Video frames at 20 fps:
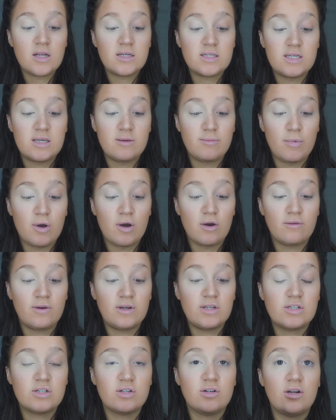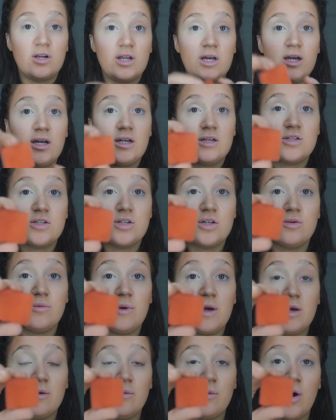deep orange colour,
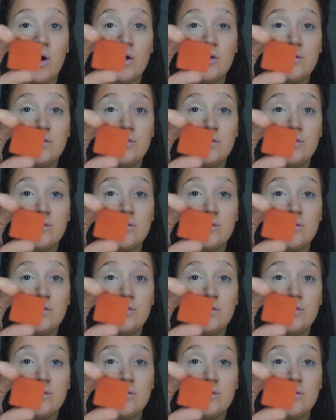281.